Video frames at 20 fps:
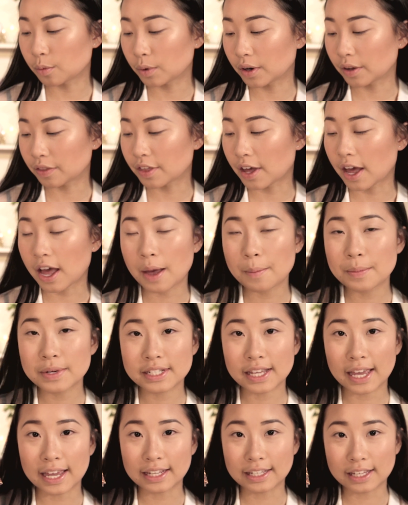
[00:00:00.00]
with the
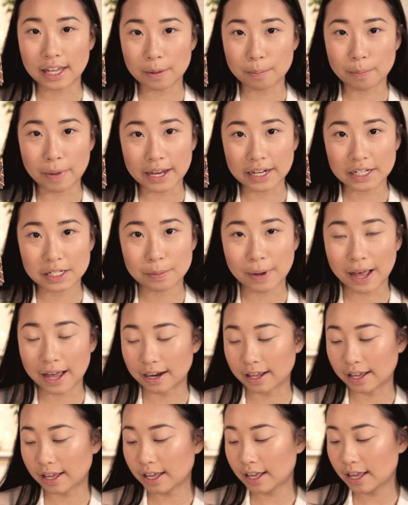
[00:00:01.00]
Decay Get Baked
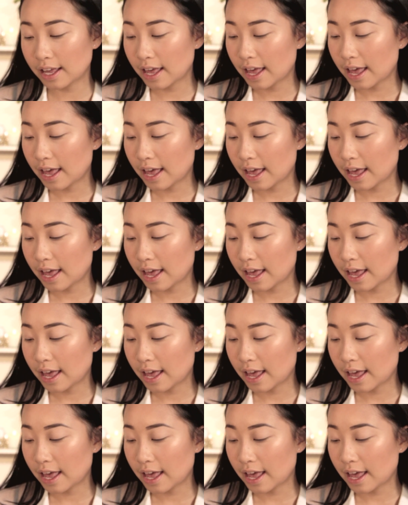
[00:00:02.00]
palette